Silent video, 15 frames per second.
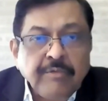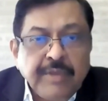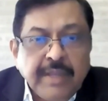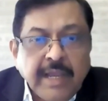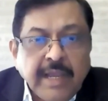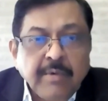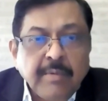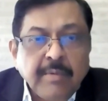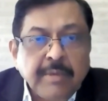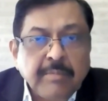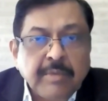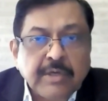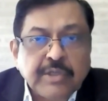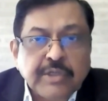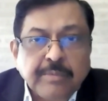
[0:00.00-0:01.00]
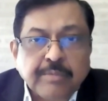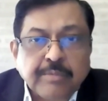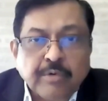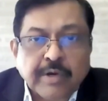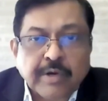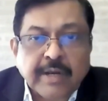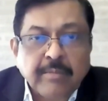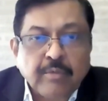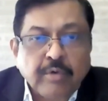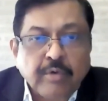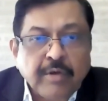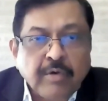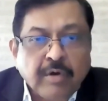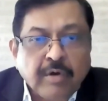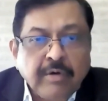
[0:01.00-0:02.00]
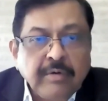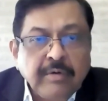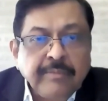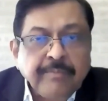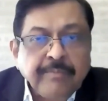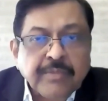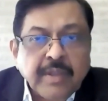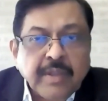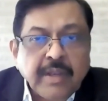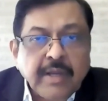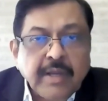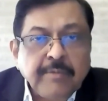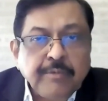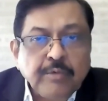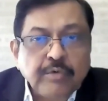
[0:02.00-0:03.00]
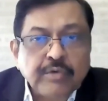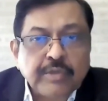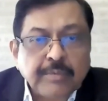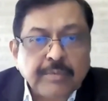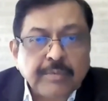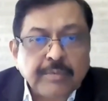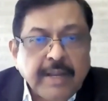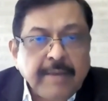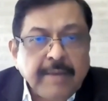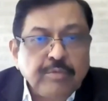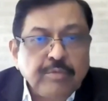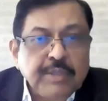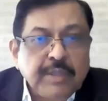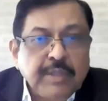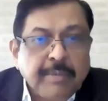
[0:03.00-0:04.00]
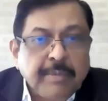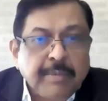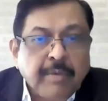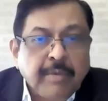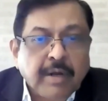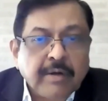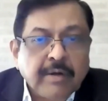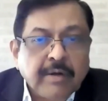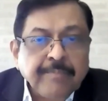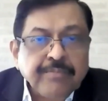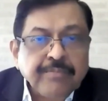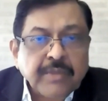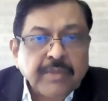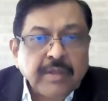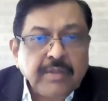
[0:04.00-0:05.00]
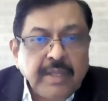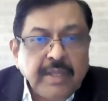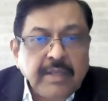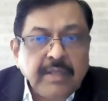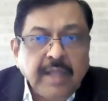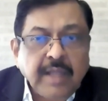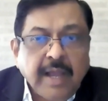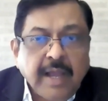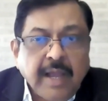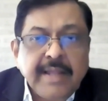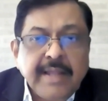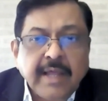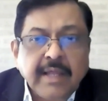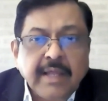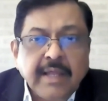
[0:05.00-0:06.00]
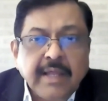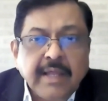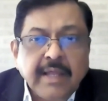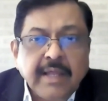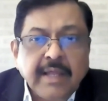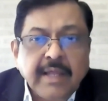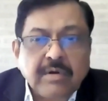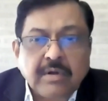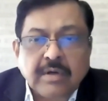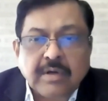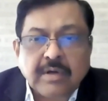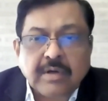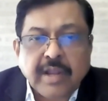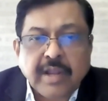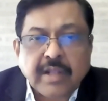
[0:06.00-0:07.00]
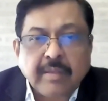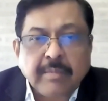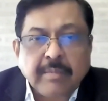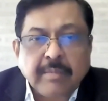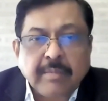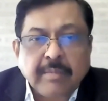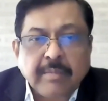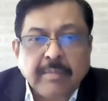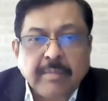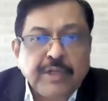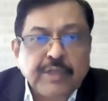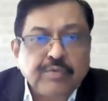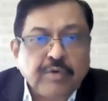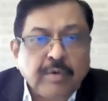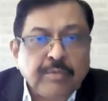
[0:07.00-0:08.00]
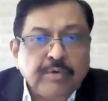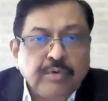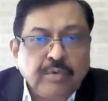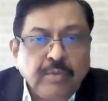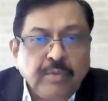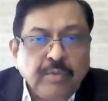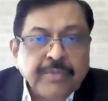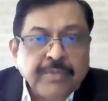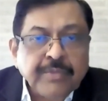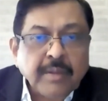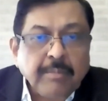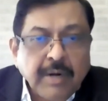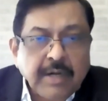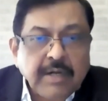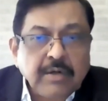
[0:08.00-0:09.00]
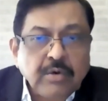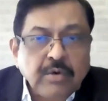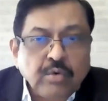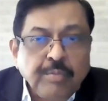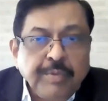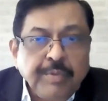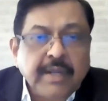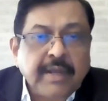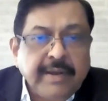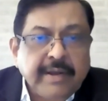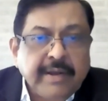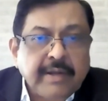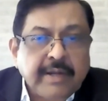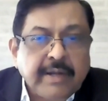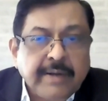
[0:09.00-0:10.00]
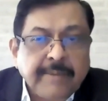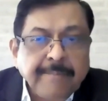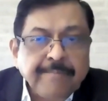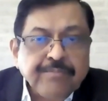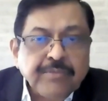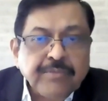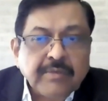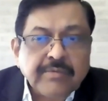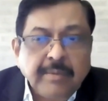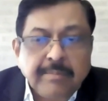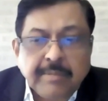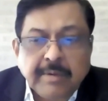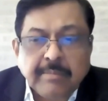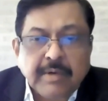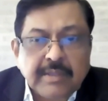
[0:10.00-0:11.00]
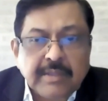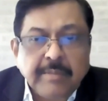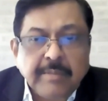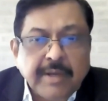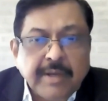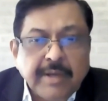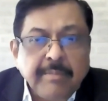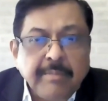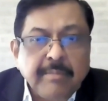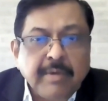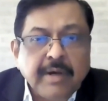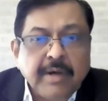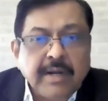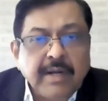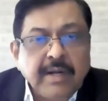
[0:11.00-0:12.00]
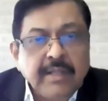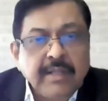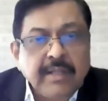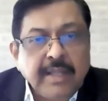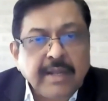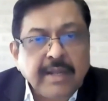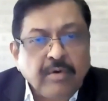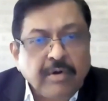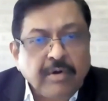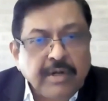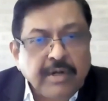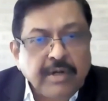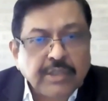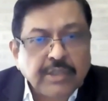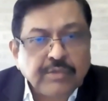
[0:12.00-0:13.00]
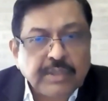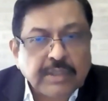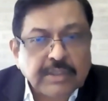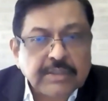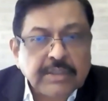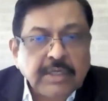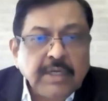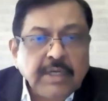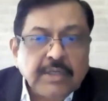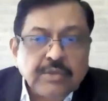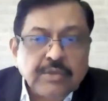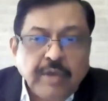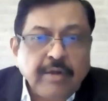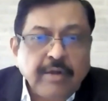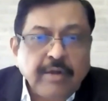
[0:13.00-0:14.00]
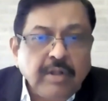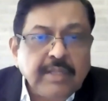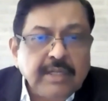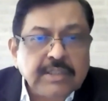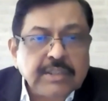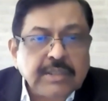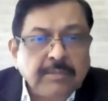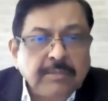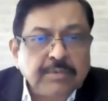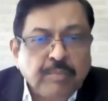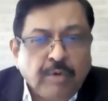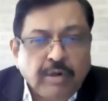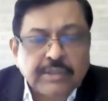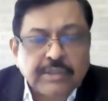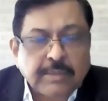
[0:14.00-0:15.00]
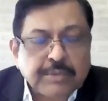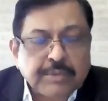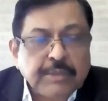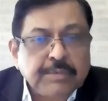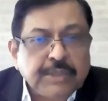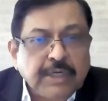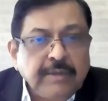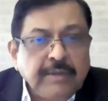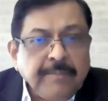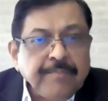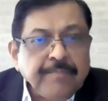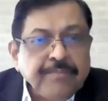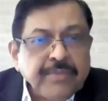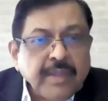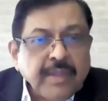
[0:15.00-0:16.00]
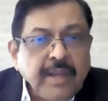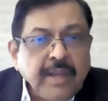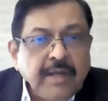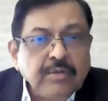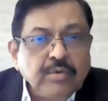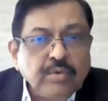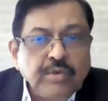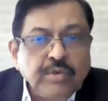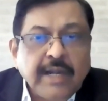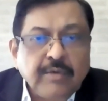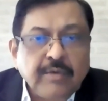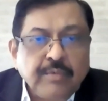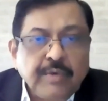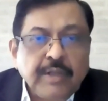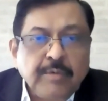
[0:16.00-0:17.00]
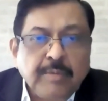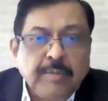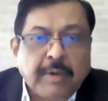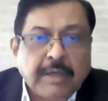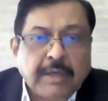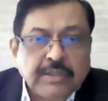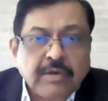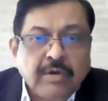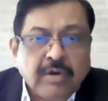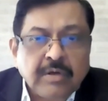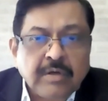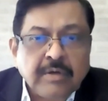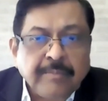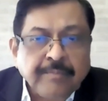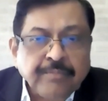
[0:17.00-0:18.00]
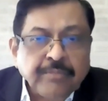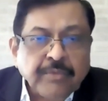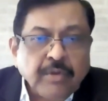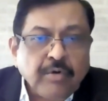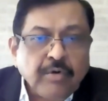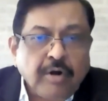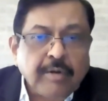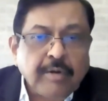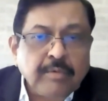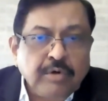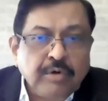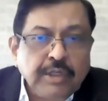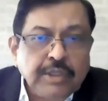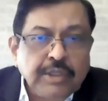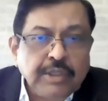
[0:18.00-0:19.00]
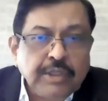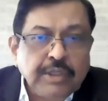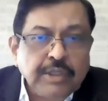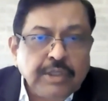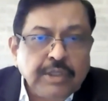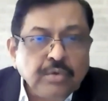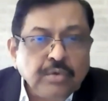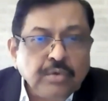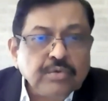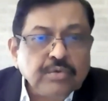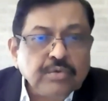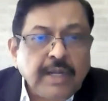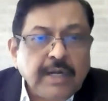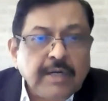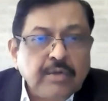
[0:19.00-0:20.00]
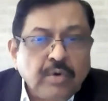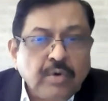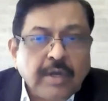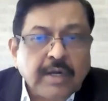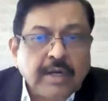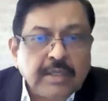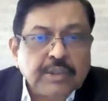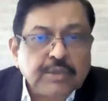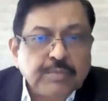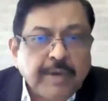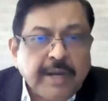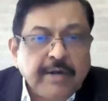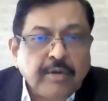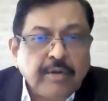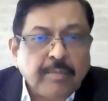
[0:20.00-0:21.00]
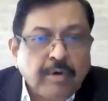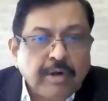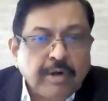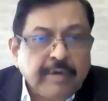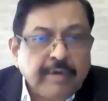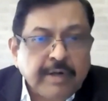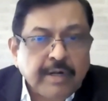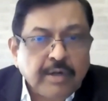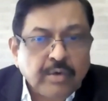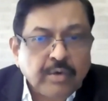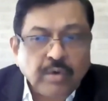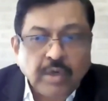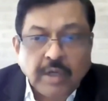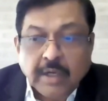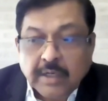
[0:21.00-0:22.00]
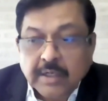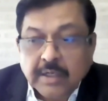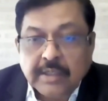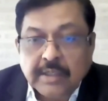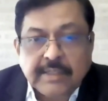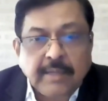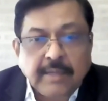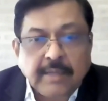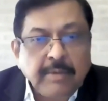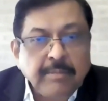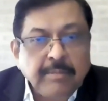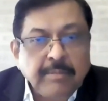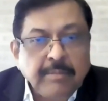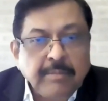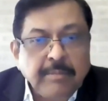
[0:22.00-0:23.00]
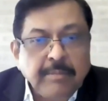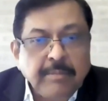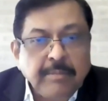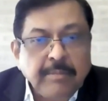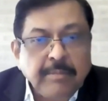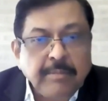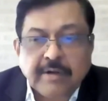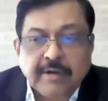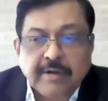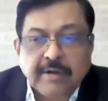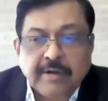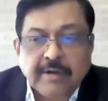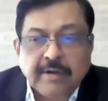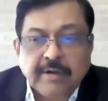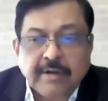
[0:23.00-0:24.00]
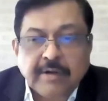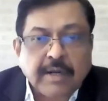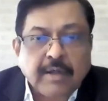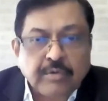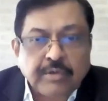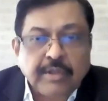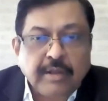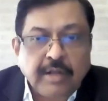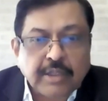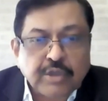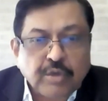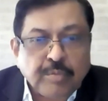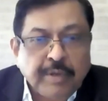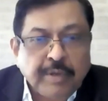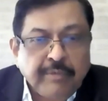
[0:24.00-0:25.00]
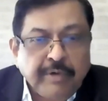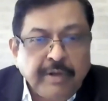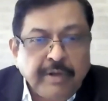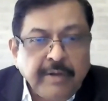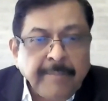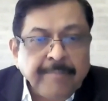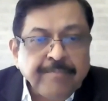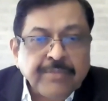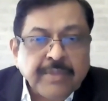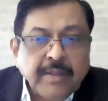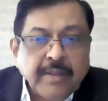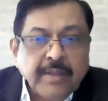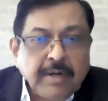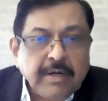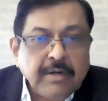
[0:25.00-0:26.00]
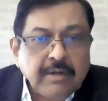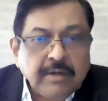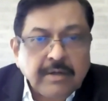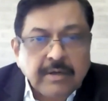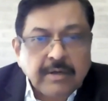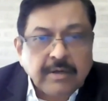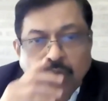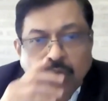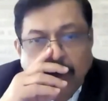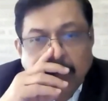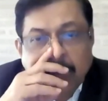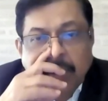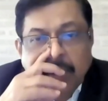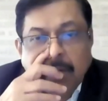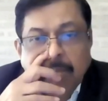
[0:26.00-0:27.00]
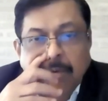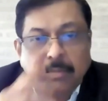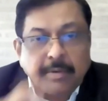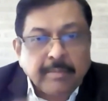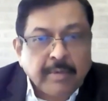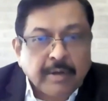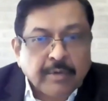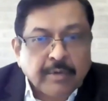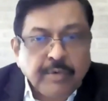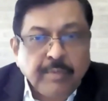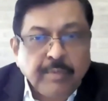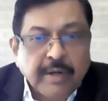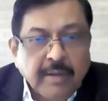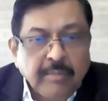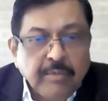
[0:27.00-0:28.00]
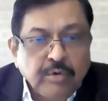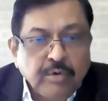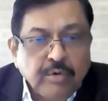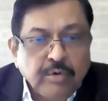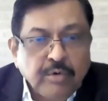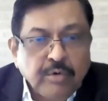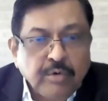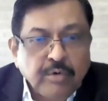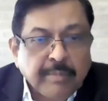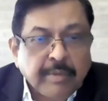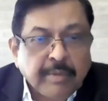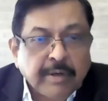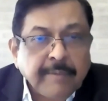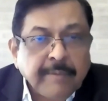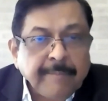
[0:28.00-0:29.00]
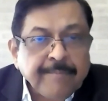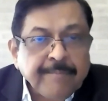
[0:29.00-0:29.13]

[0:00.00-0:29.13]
we have a membership program going on. And if you subscribe to be the member, then the idea is not taking the membership fees from you, but to be connected. Some members, they become member and then they are not in touch with us. So annual, there is some small subscription, and through that we will be passing on a lot of goodies to you so that you are inspired or motivated to. Initial members are not benefited much, but now they will also benefit. But you can become a member. We welcome you to be the member.